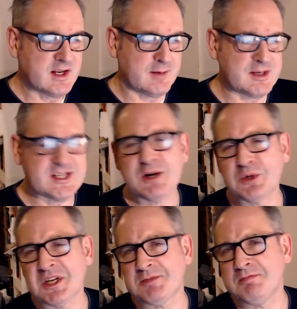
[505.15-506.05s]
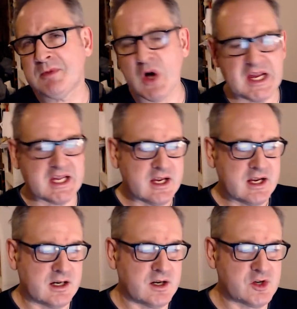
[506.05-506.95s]
and his eldest Mike,
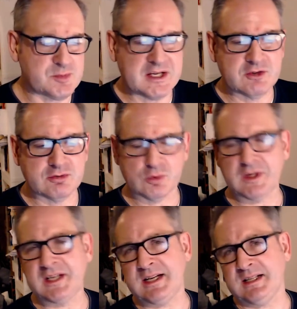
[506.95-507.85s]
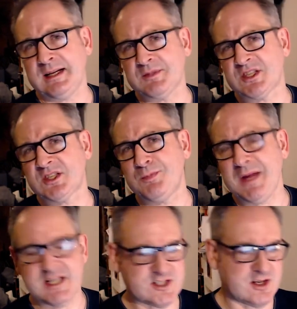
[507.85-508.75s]
who's been cruelly nicknamed
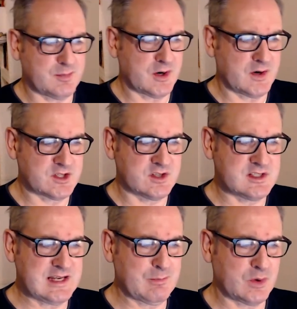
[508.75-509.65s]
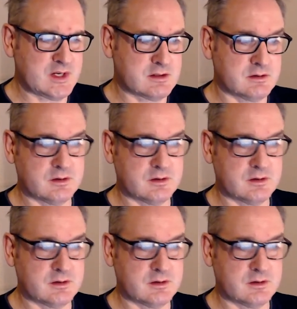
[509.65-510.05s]
Spitzer by his contemporaries,